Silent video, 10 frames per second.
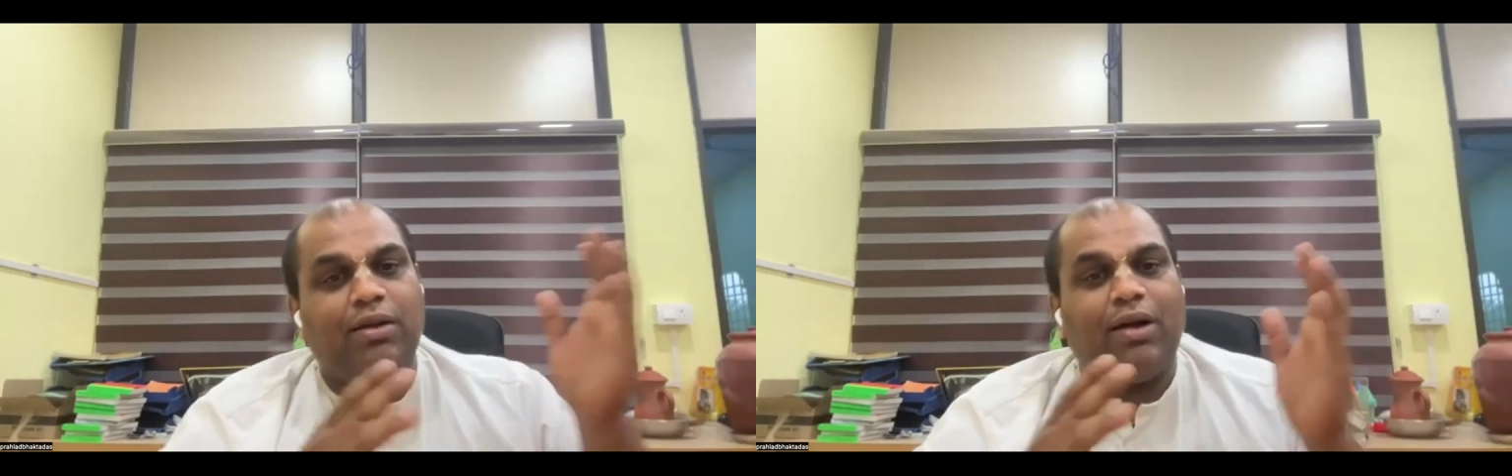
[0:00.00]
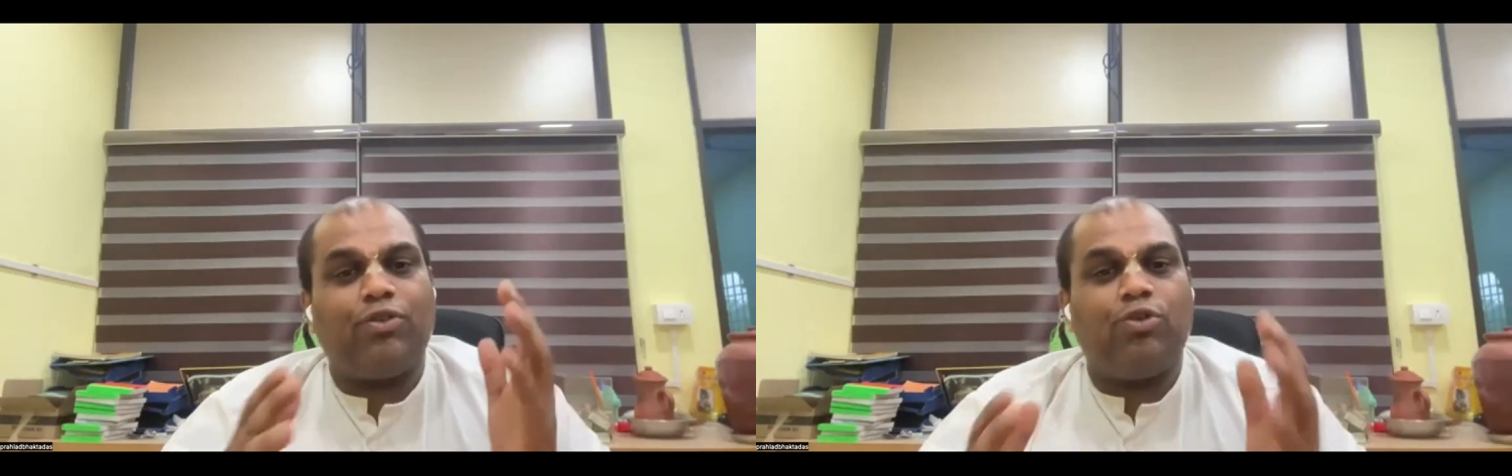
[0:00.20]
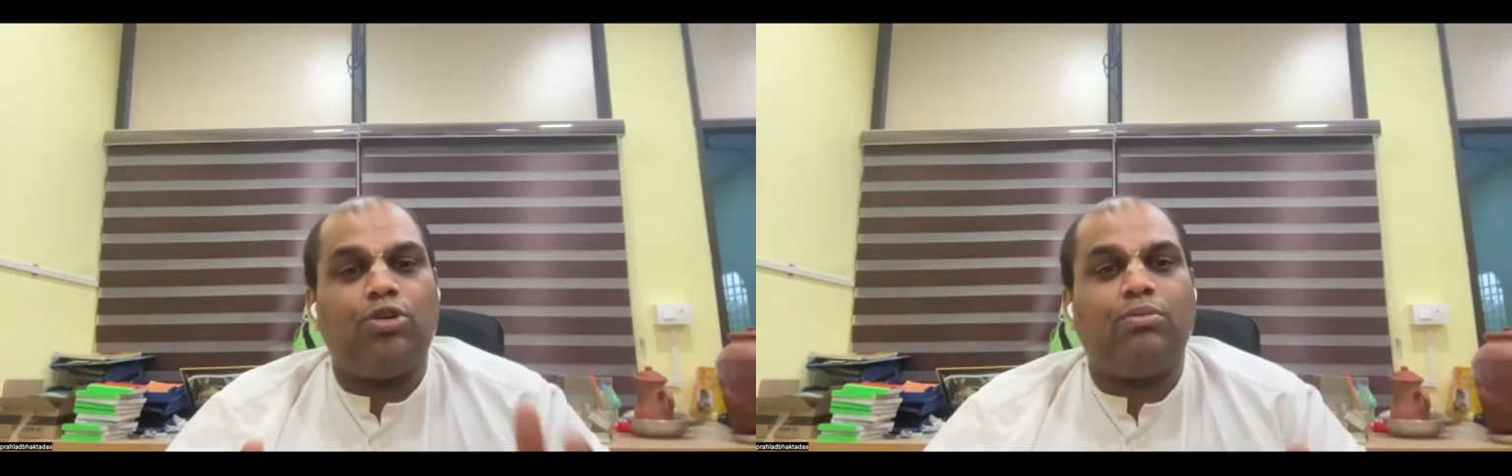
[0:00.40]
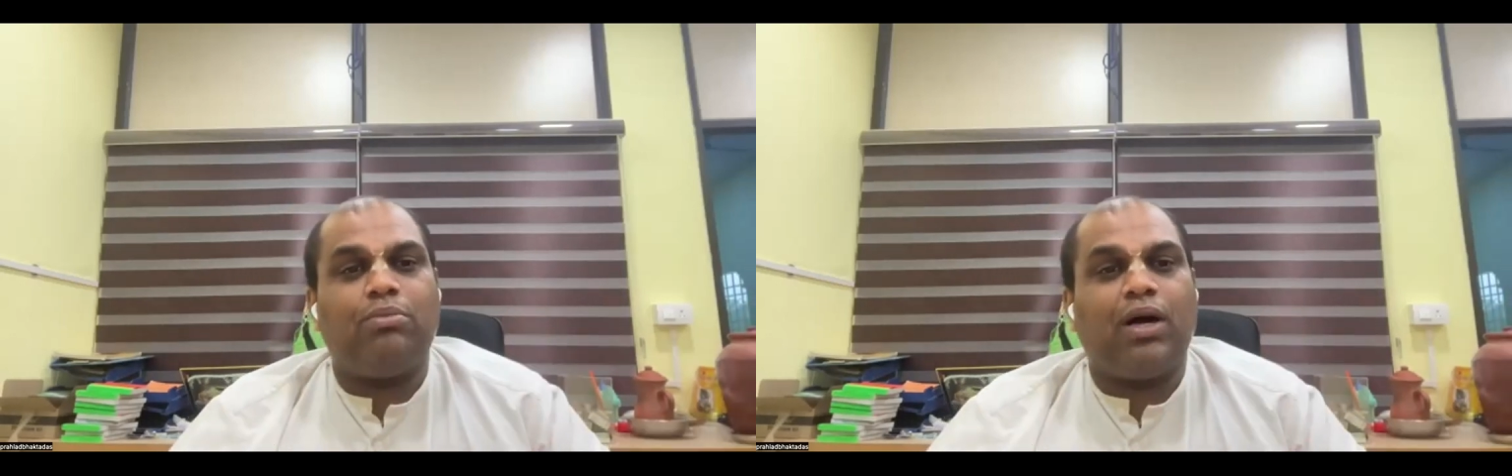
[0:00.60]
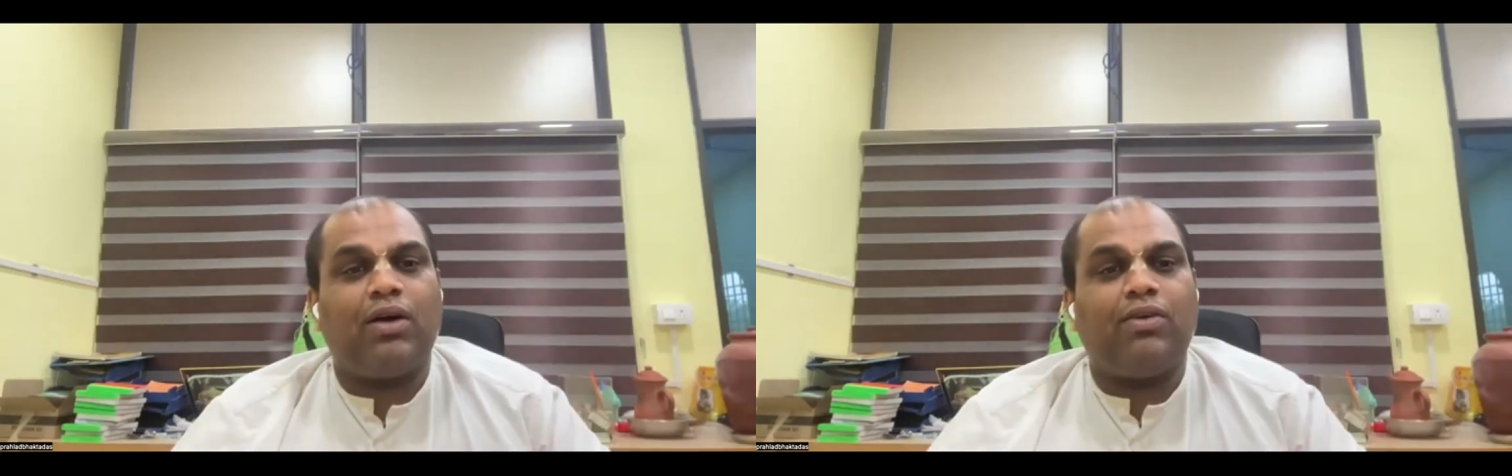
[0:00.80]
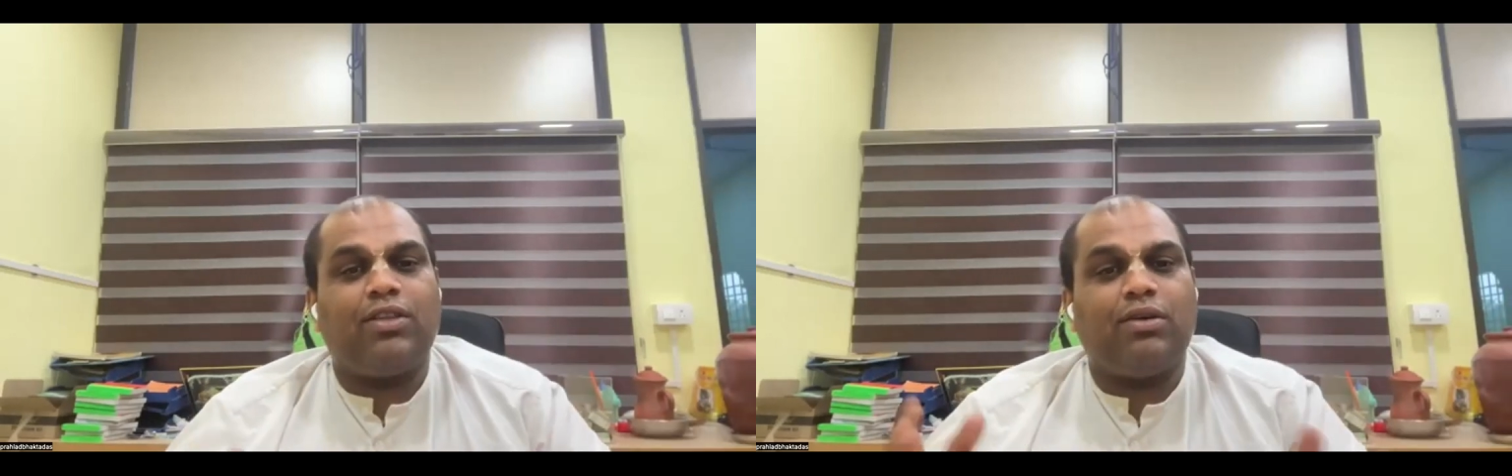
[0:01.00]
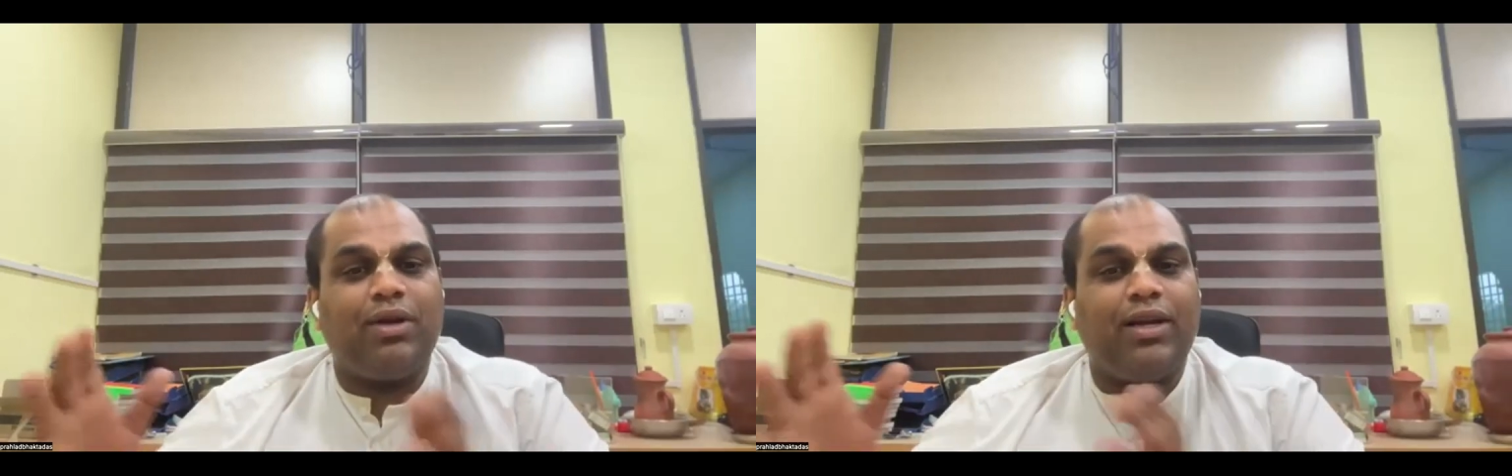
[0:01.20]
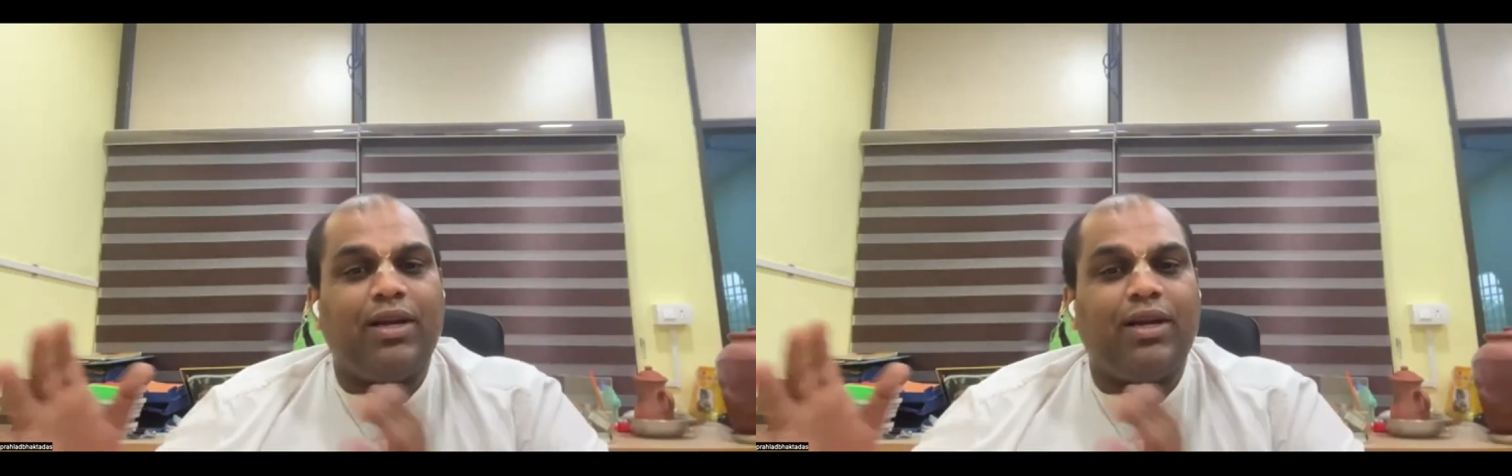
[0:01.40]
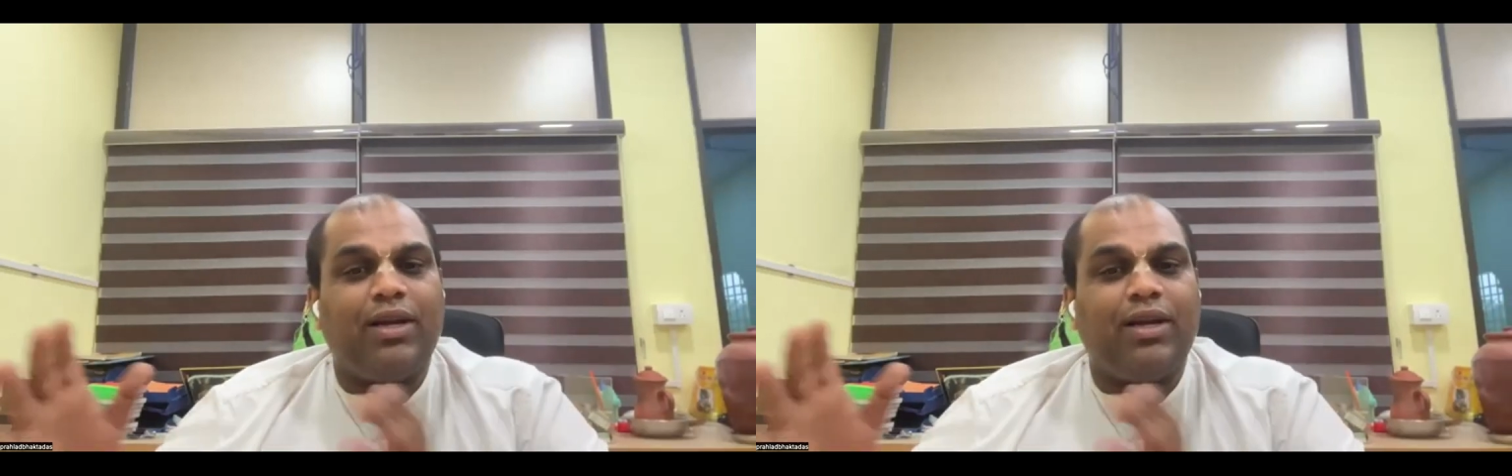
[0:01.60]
Then afternoon, Bhagavatam.